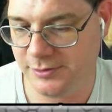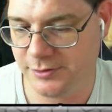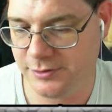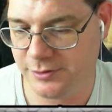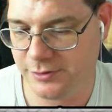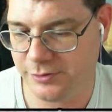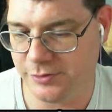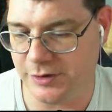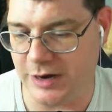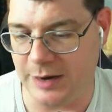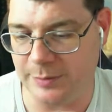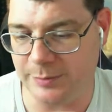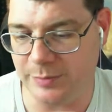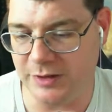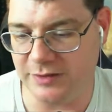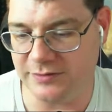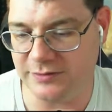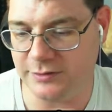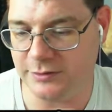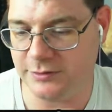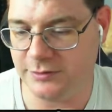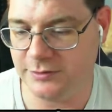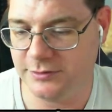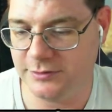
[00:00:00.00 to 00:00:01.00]
Crap
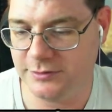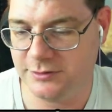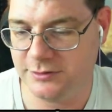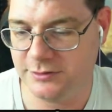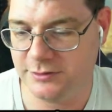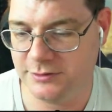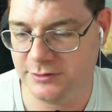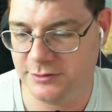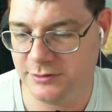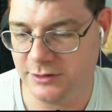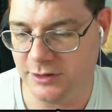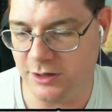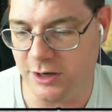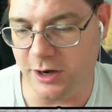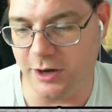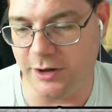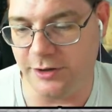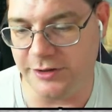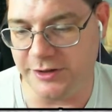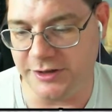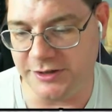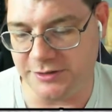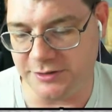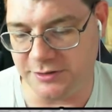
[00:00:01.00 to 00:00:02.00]
level. All
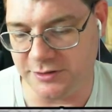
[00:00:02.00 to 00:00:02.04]
these are